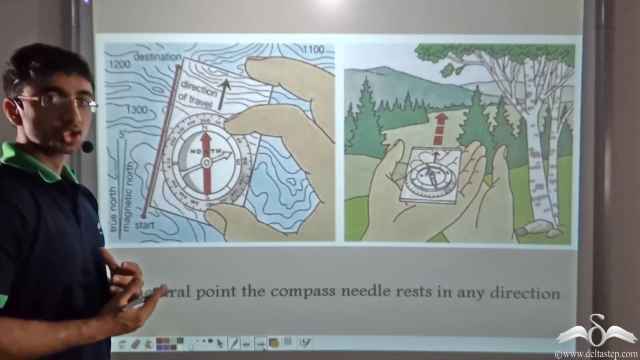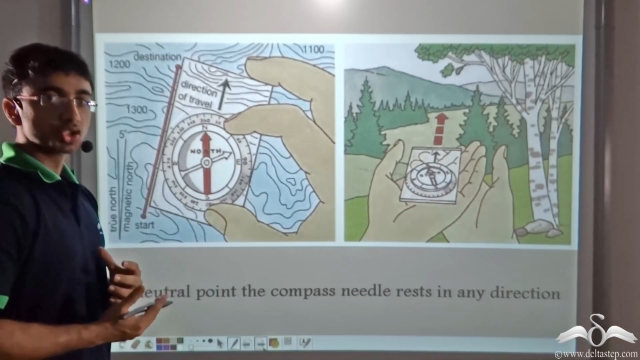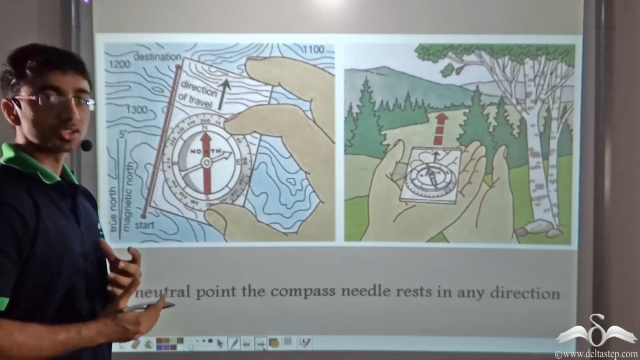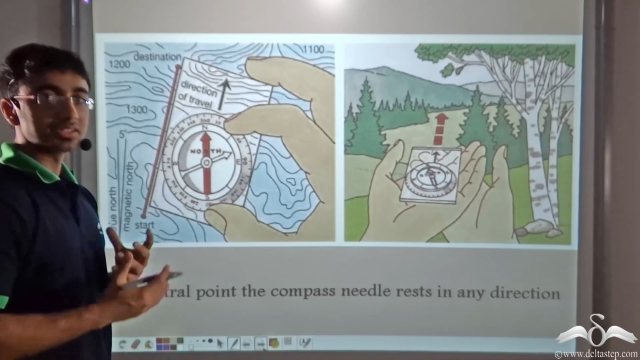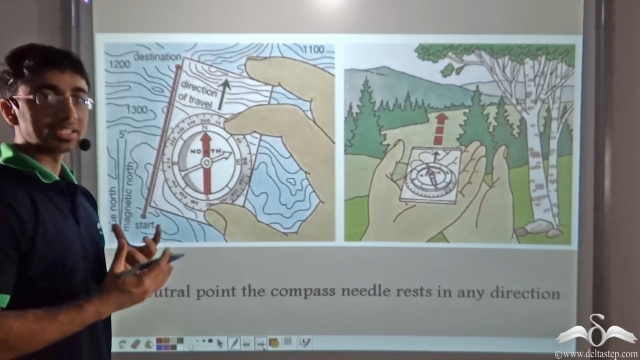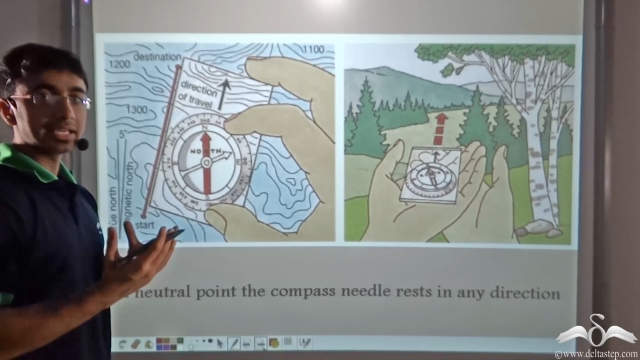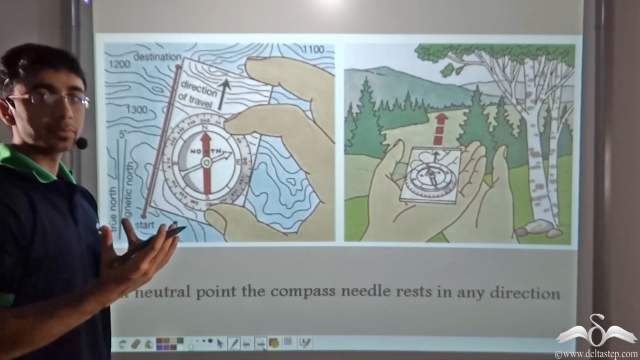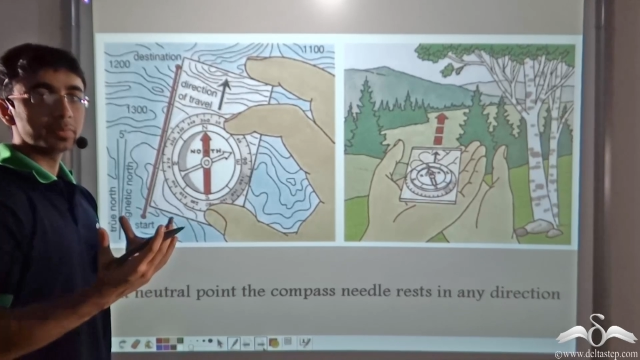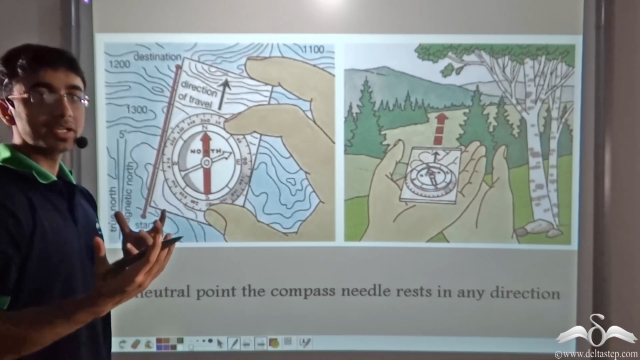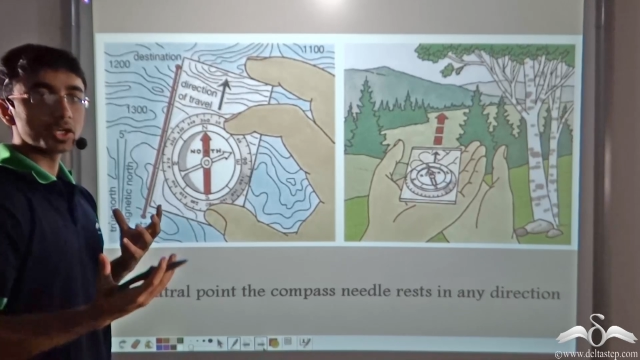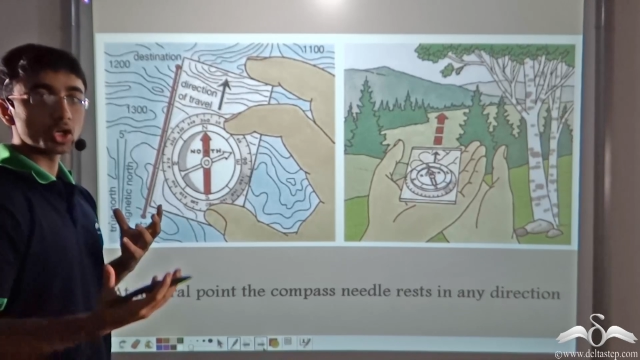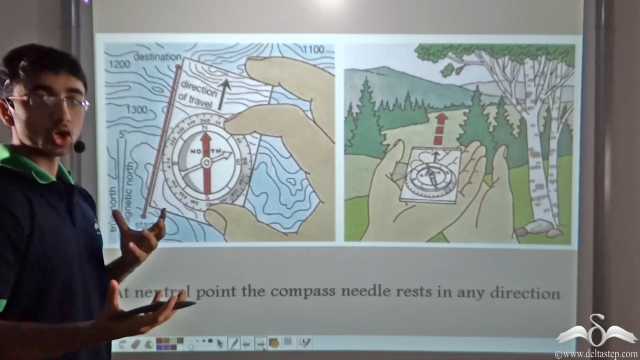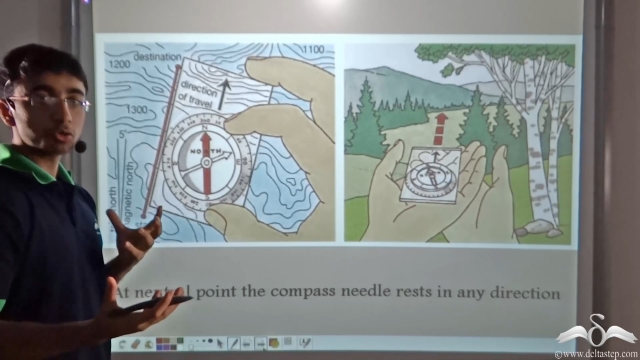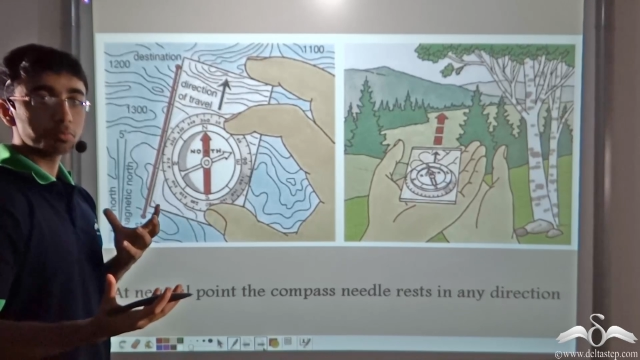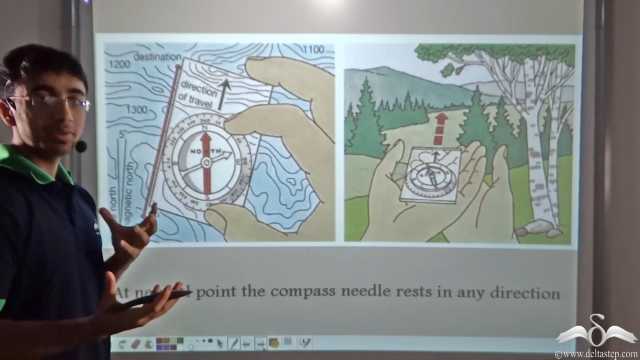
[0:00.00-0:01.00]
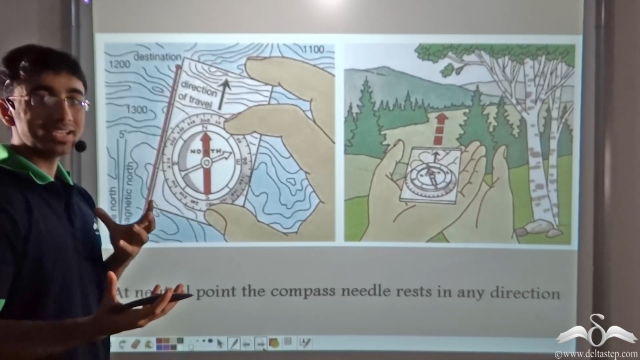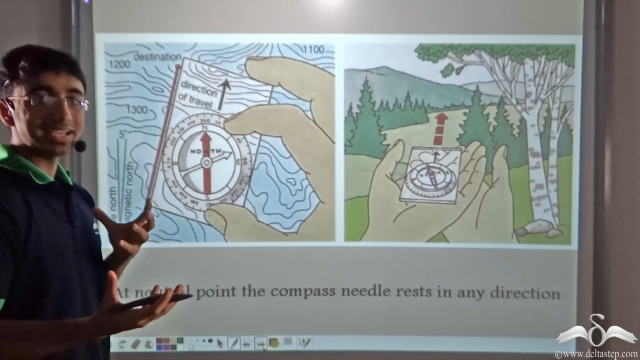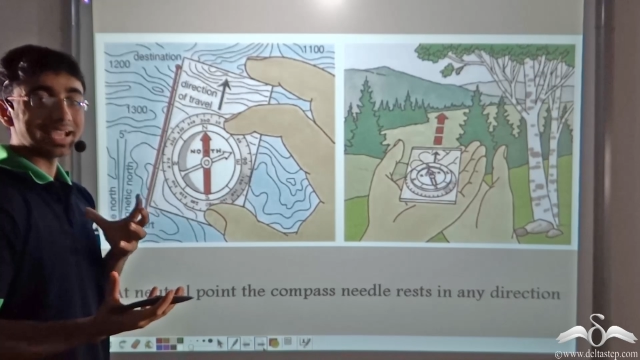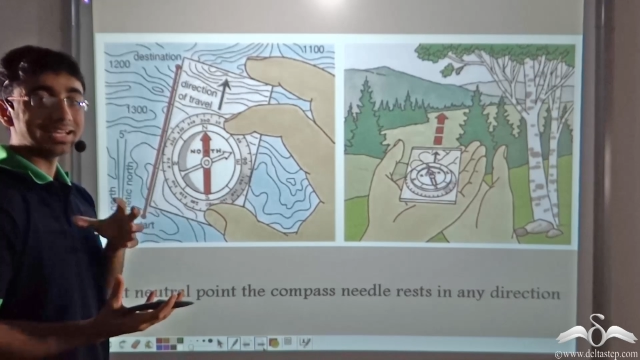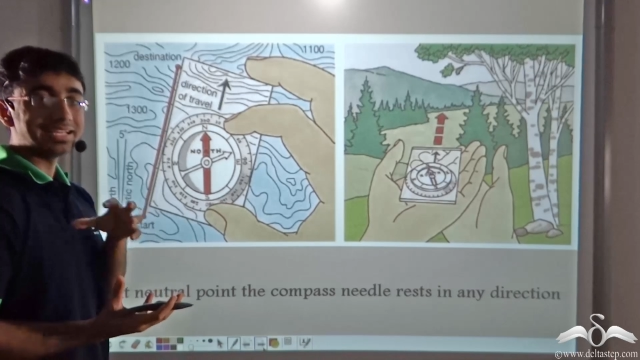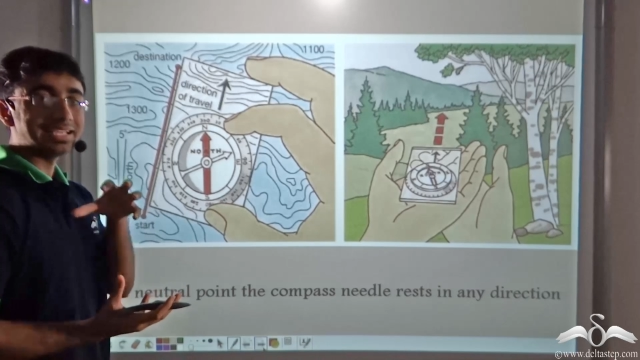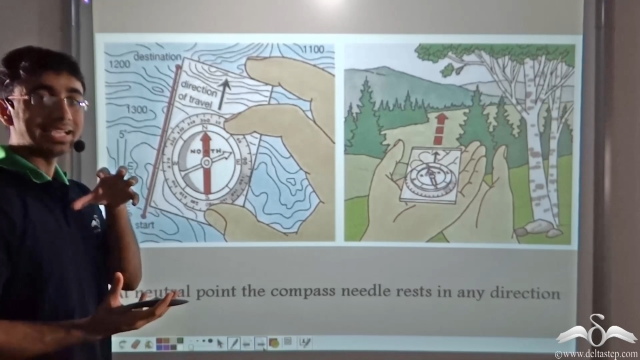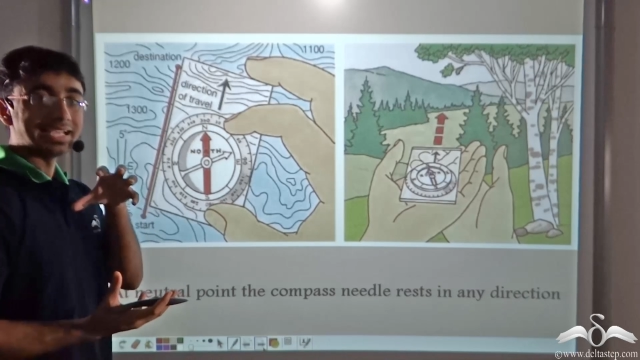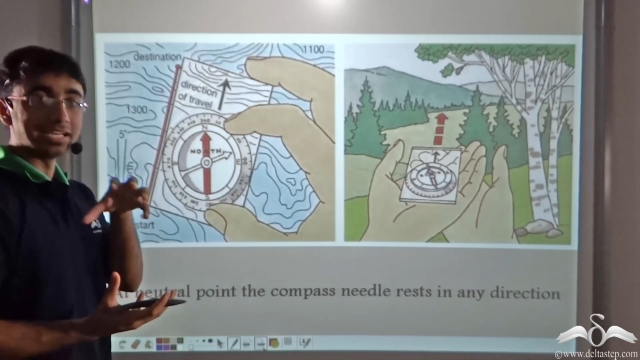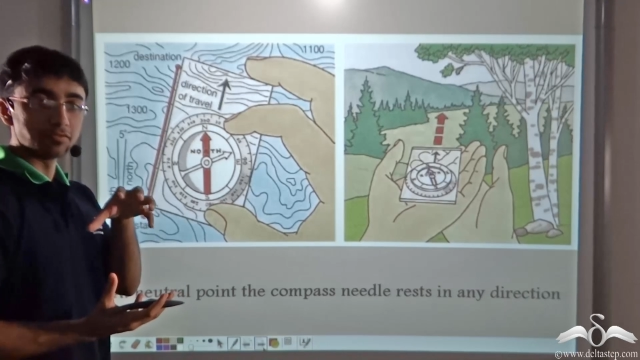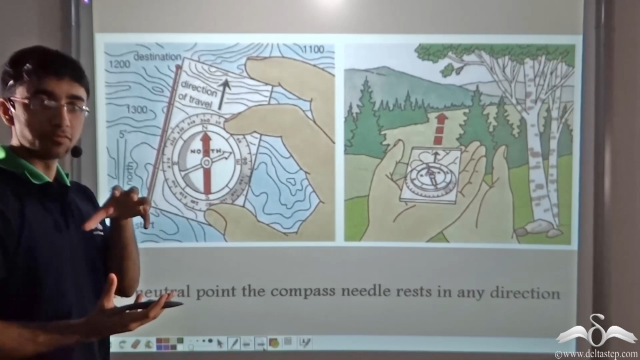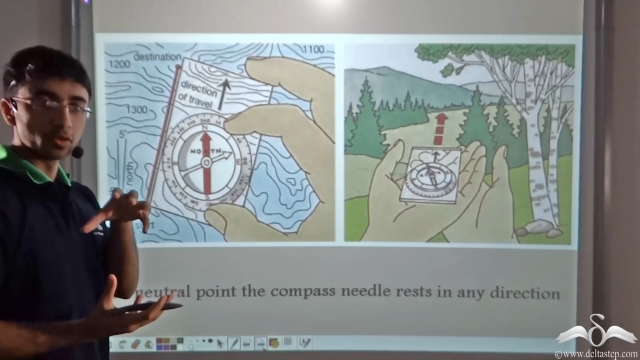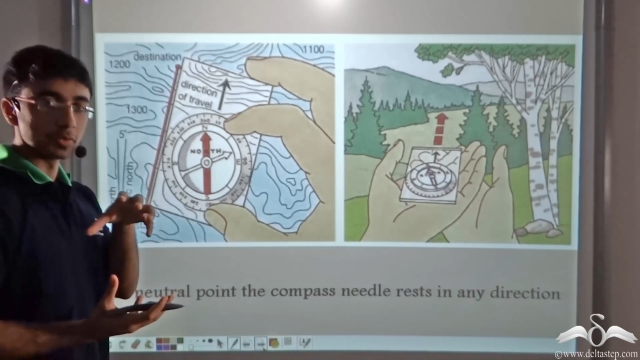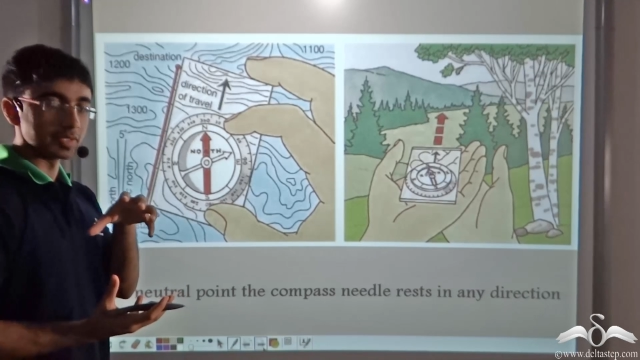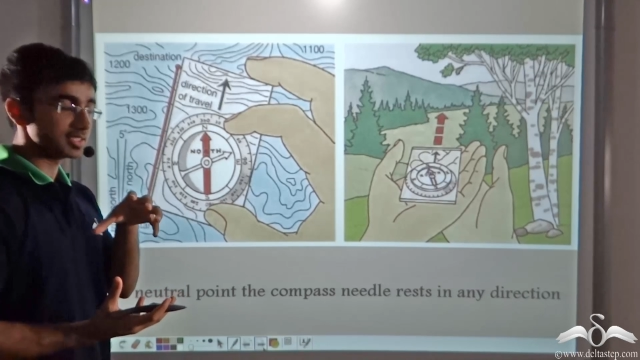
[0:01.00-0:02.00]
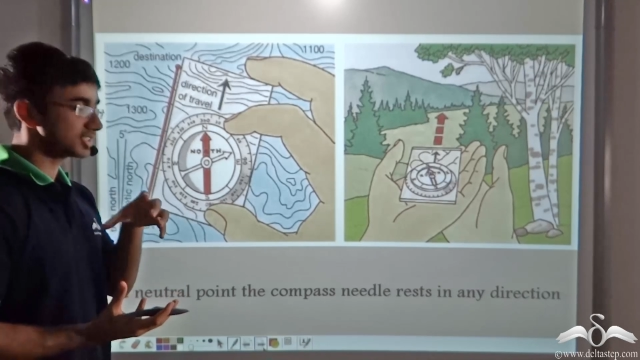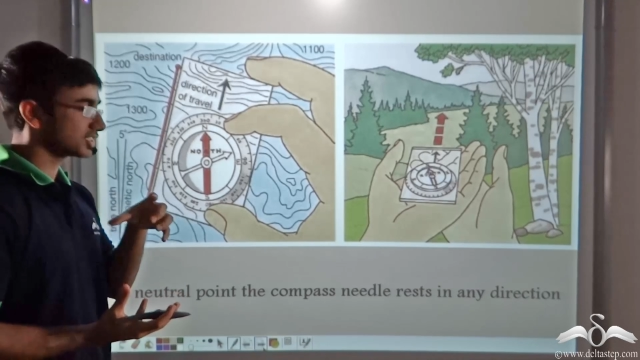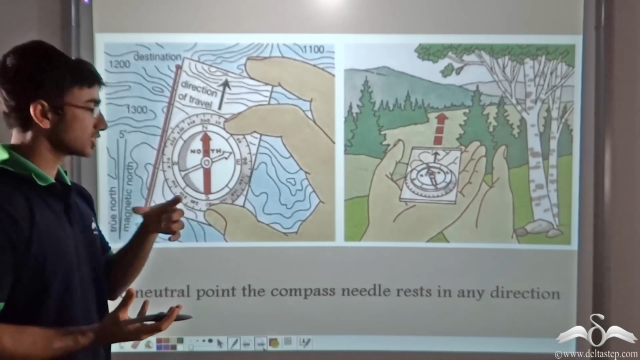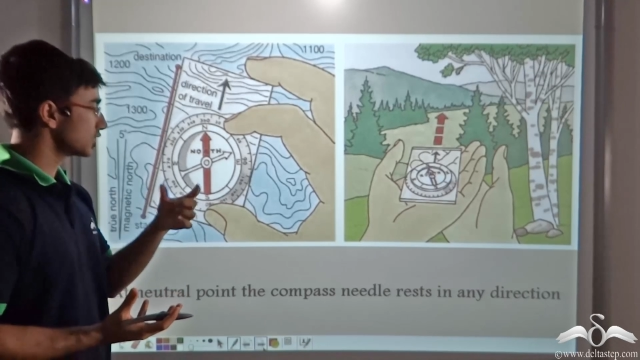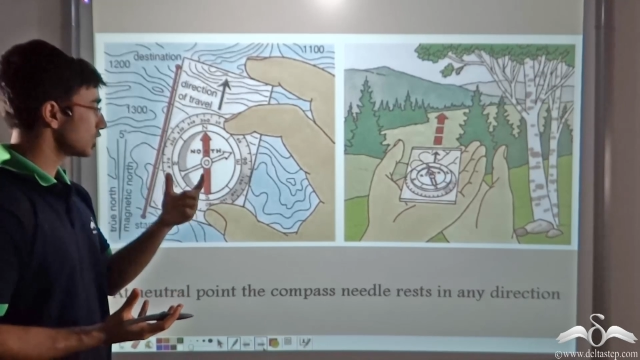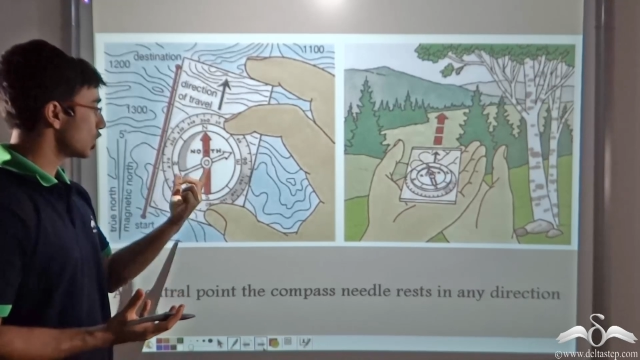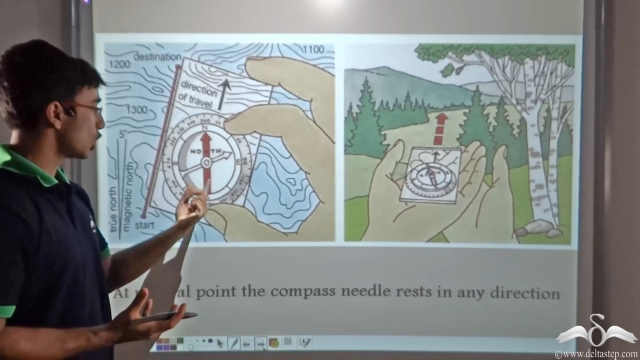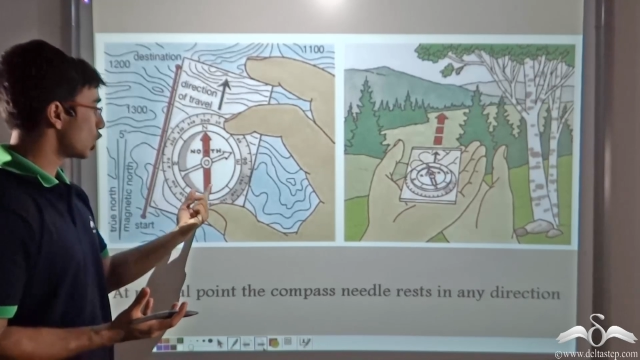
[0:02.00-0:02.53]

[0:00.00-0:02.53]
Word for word: So there will not be any influence